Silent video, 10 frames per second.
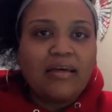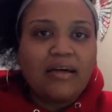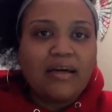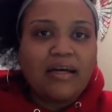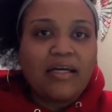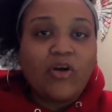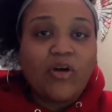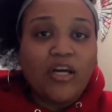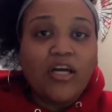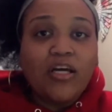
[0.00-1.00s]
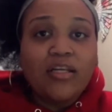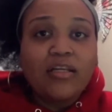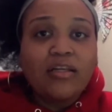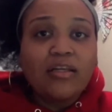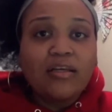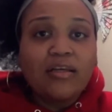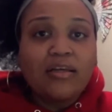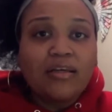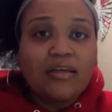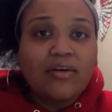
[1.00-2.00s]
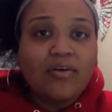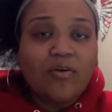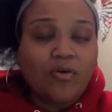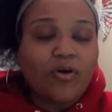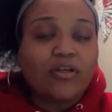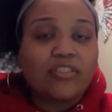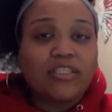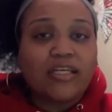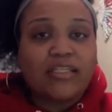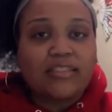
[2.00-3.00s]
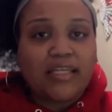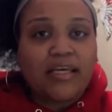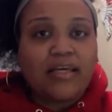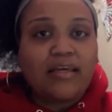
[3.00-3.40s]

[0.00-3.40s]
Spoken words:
a good, or should I say,